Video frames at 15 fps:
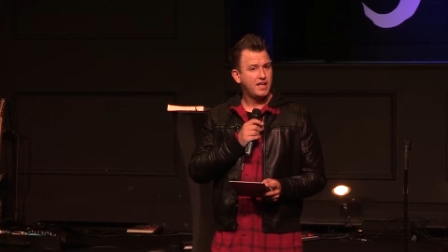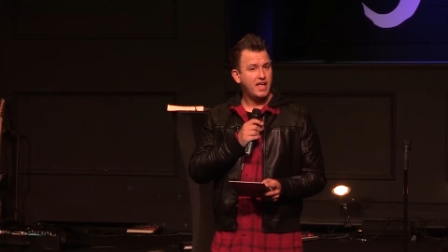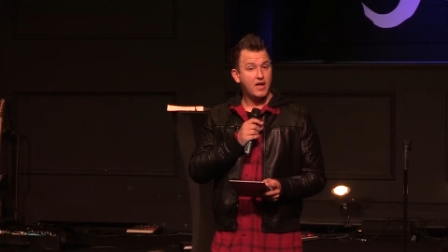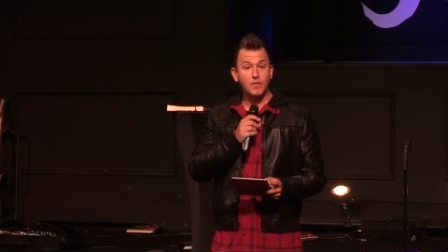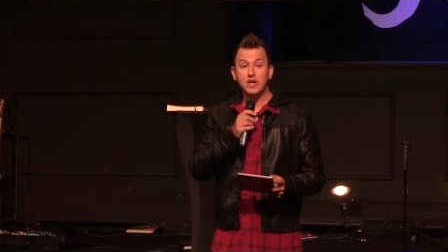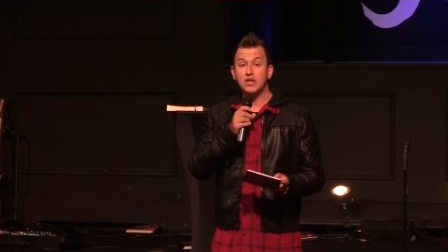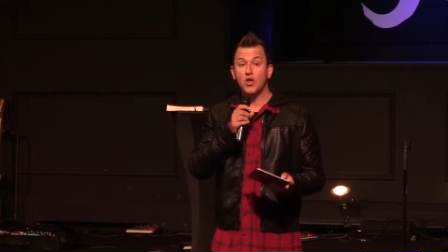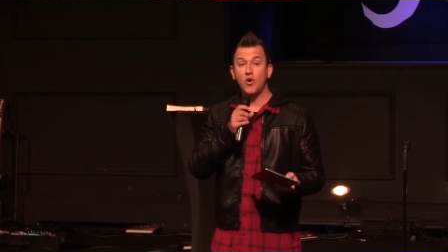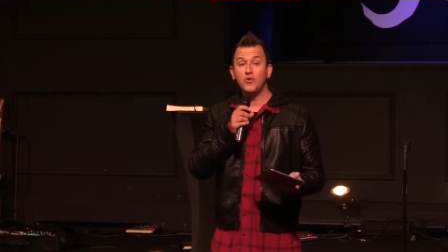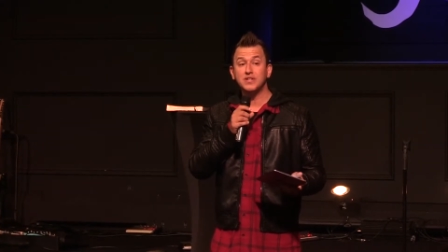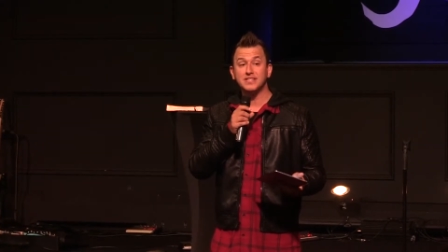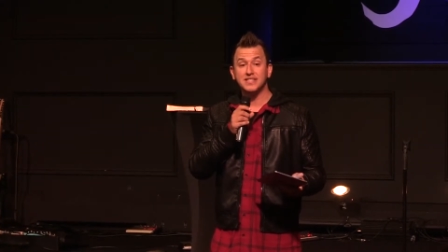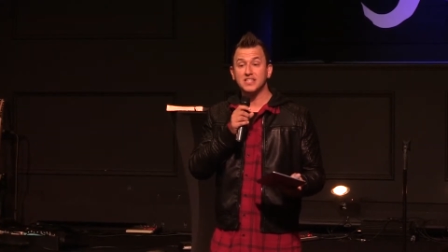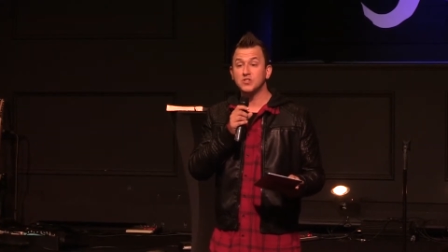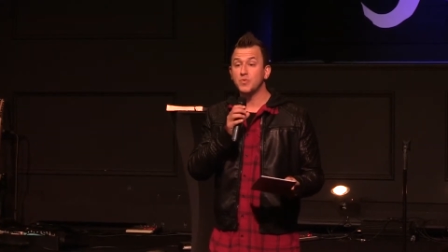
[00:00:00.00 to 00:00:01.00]
And we
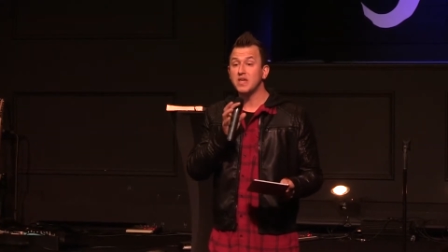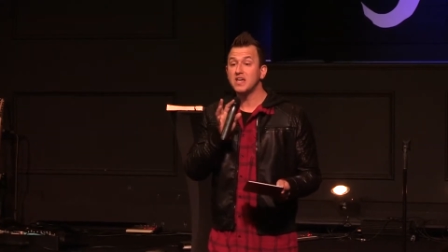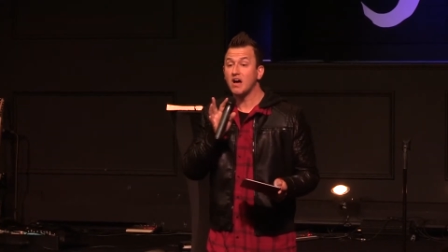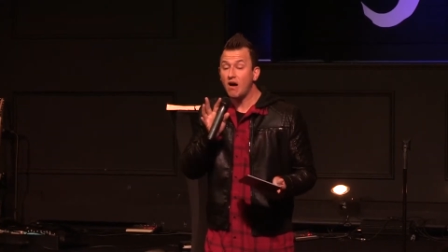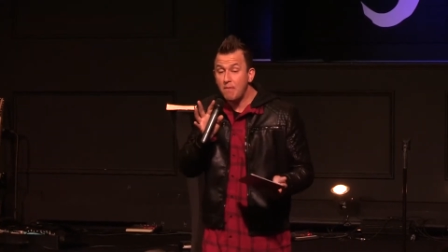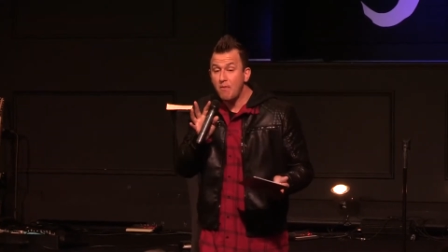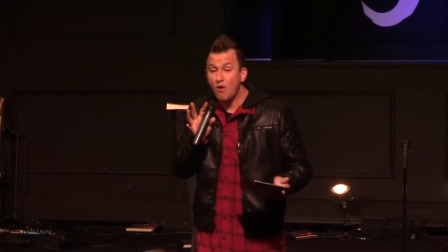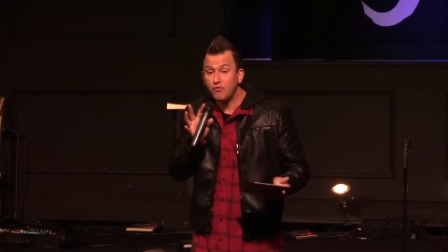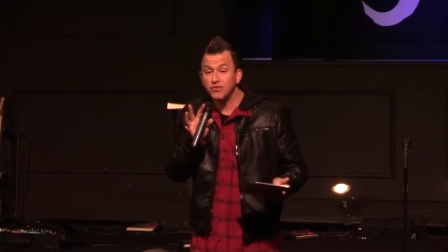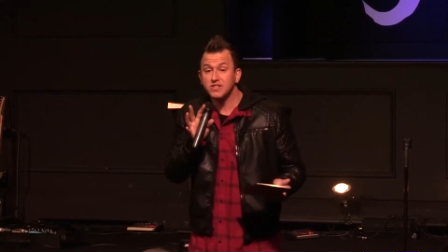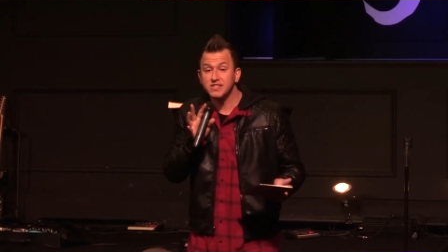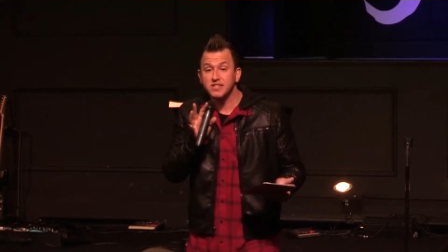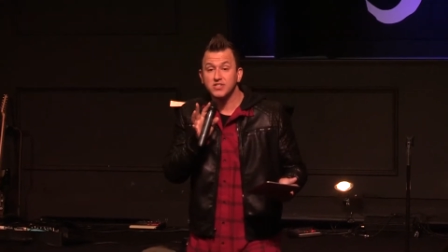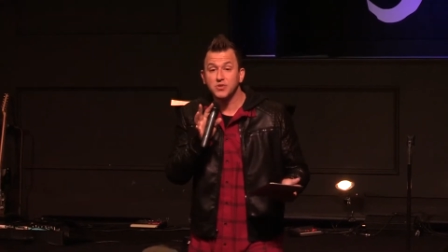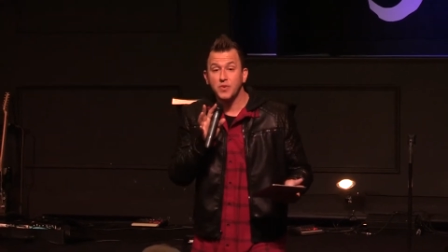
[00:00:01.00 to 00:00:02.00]
notice things. We come over to
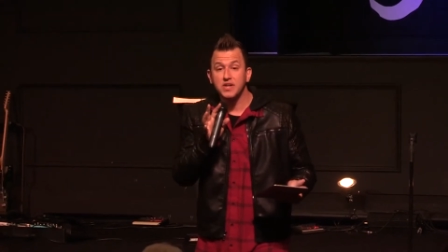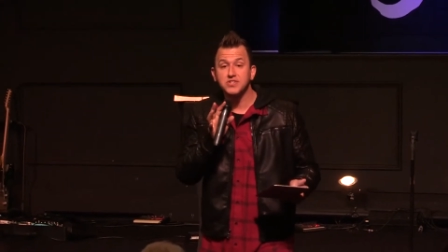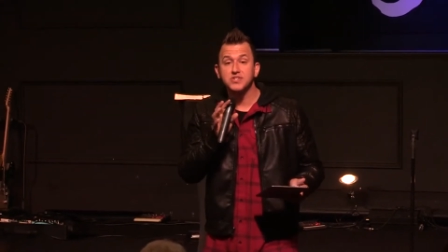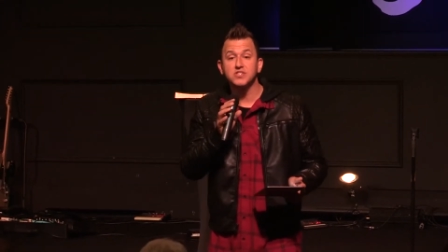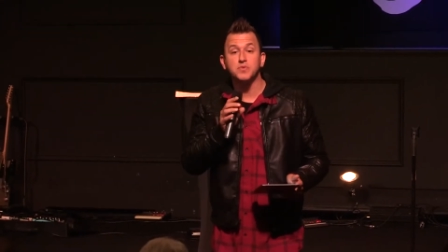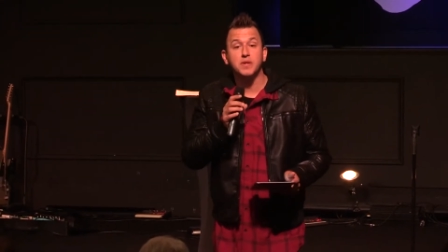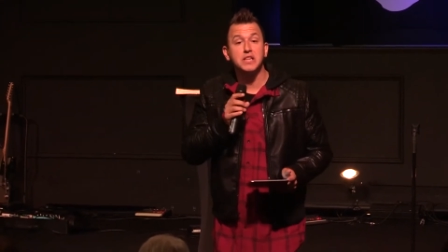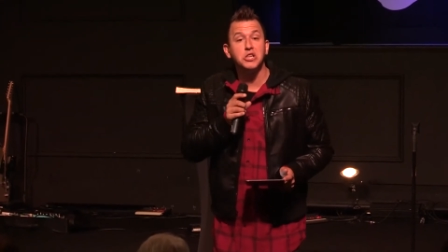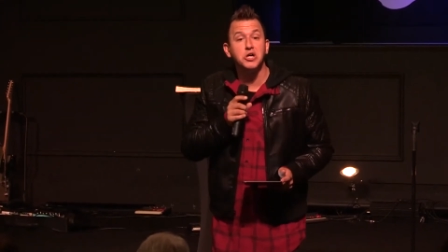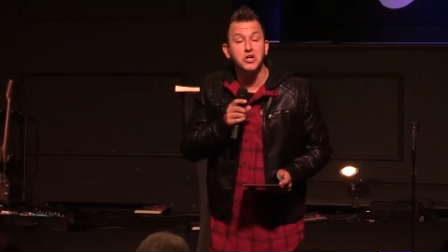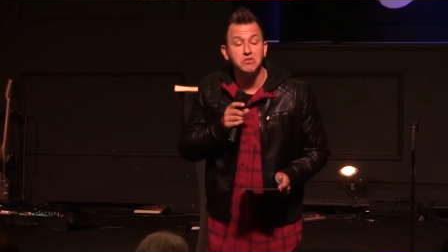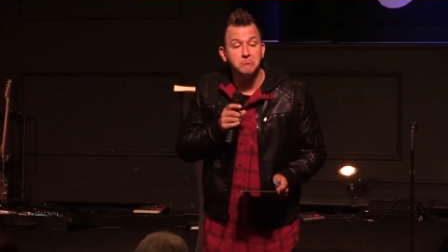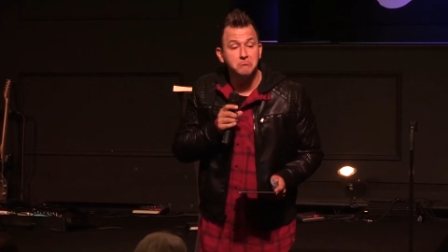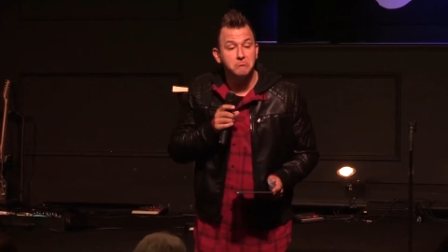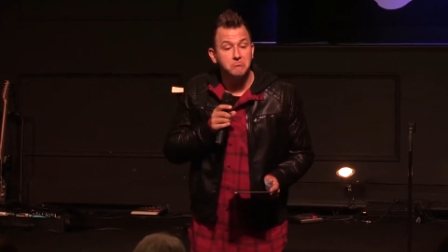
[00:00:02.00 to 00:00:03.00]
situations and we look.
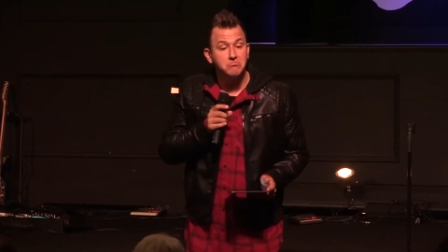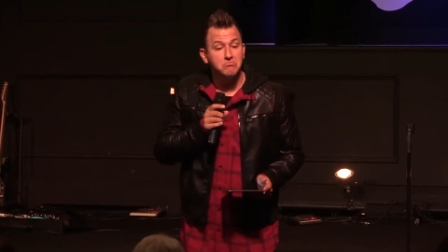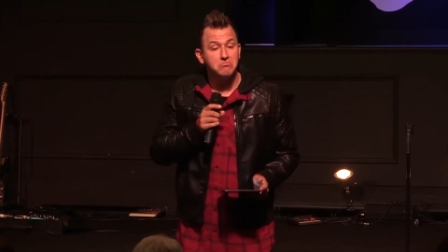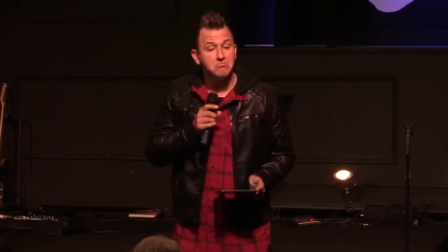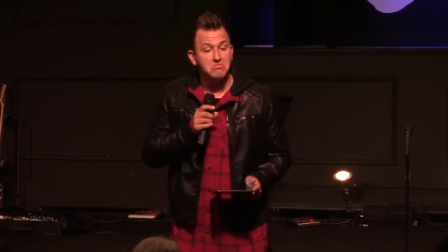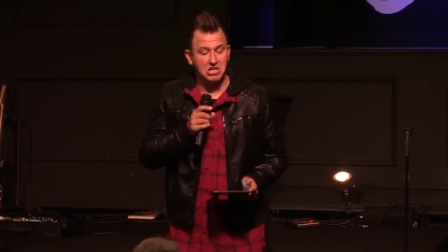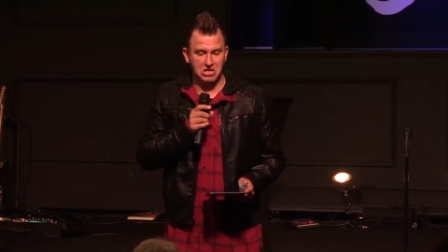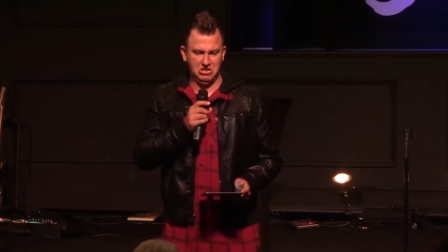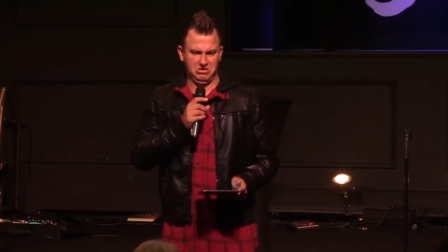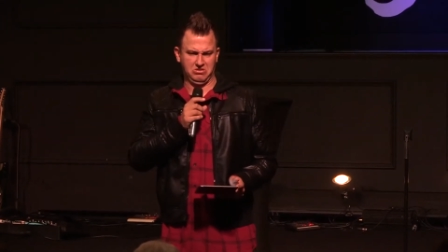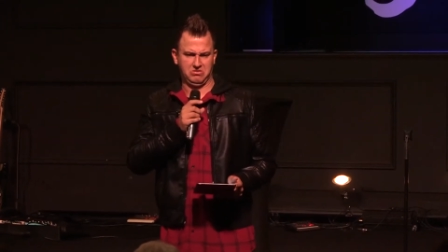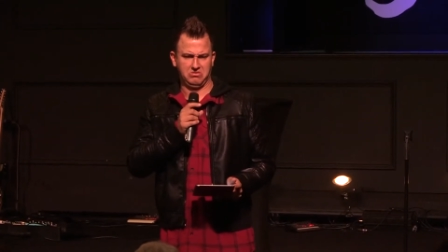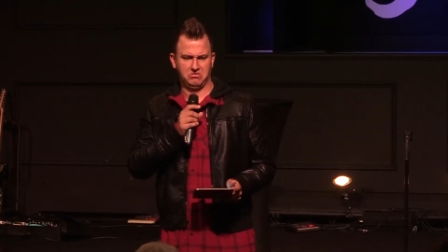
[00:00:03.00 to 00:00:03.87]
Oh,